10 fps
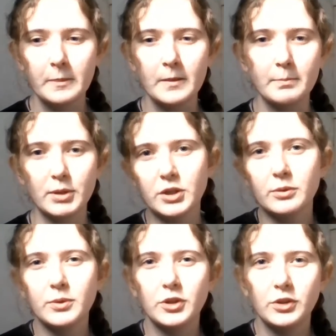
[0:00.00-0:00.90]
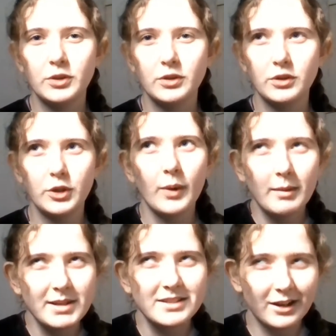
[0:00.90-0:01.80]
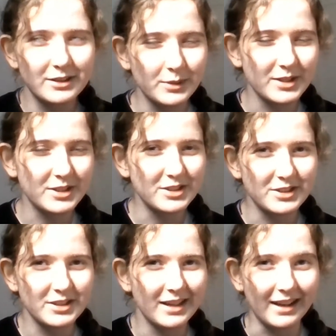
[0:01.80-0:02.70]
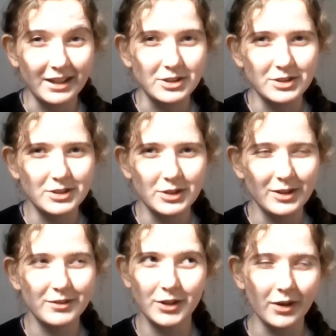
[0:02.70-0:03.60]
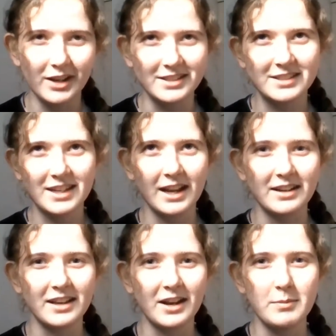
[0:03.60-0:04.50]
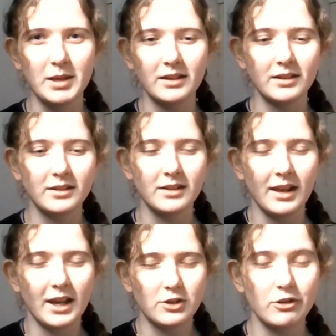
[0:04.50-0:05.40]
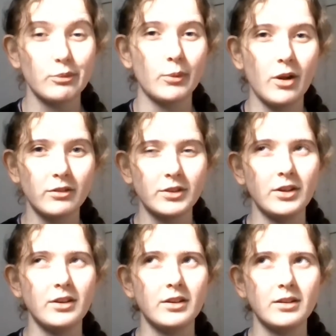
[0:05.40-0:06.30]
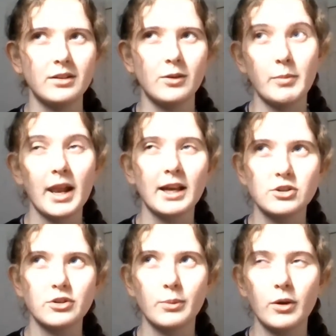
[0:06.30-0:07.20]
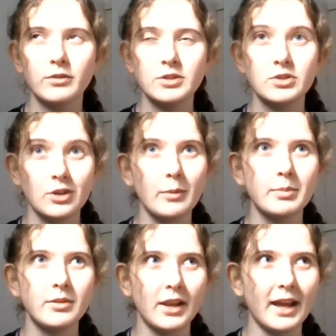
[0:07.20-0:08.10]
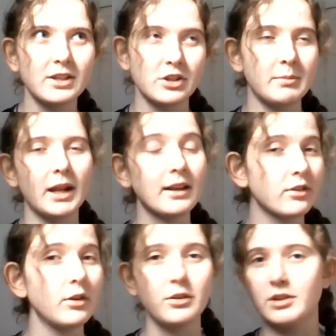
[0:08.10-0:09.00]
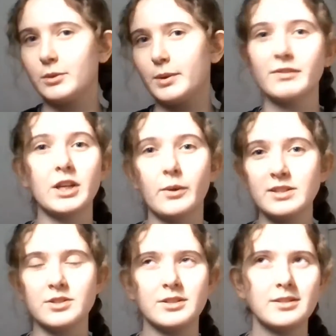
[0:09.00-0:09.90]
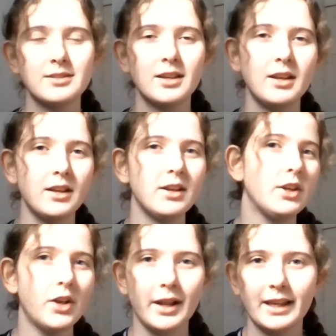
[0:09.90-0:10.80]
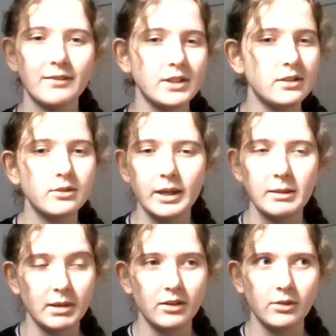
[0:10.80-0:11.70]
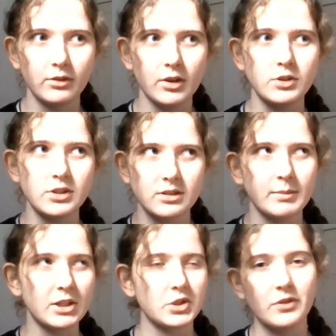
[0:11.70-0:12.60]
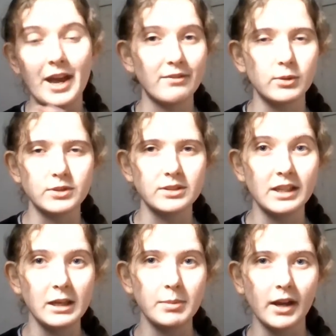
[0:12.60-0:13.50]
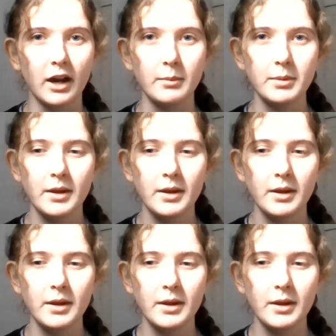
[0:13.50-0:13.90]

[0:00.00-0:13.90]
but you are meant to ask questions in lectures too if you don't understand it. I mean, my lecturers will often stop the lecture and be like, so does anyone have any questions? You know, like every 20 minutes or so, just to make sure that everyone's keeping up.